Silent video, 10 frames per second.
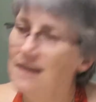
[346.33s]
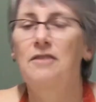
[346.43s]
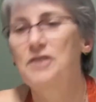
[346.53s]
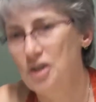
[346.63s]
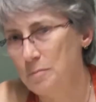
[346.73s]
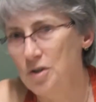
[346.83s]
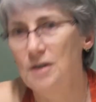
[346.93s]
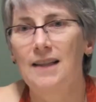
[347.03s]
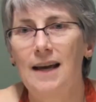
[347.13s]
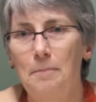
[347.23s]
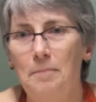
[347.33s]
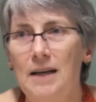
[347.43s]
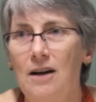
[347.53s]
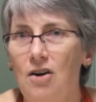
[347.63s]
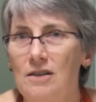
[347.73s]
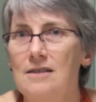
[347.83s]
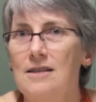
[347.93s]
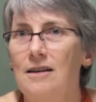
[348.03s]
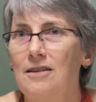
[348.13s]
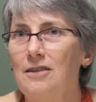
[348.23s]
and I've stopped doing that
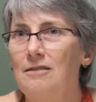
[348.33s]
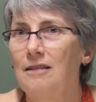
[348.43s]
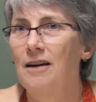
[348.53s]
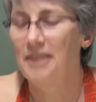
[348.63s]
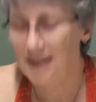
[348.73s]
because I